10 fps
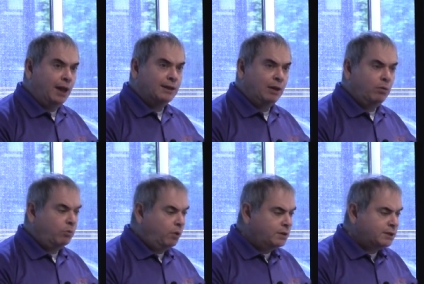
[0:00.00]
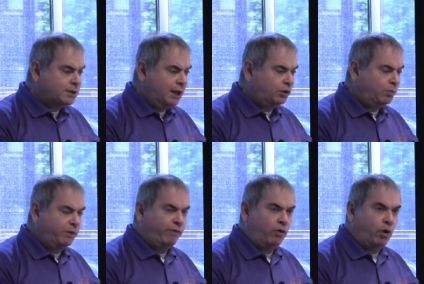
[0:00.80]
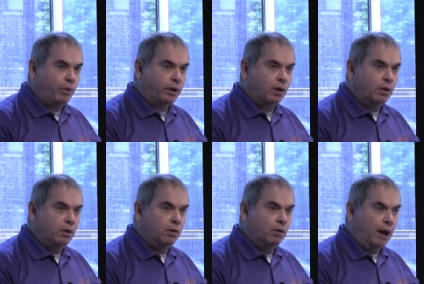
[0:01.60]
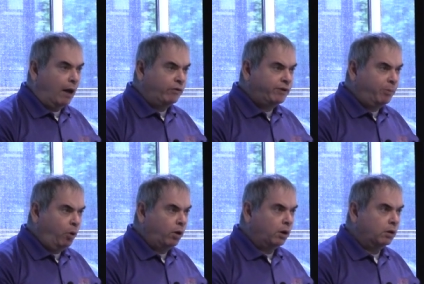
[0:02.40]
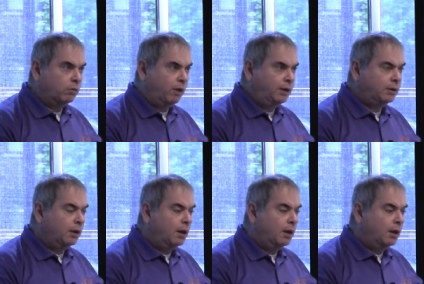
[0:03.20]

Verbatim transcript: and then where's this knight on b4 going? Out of the board, right?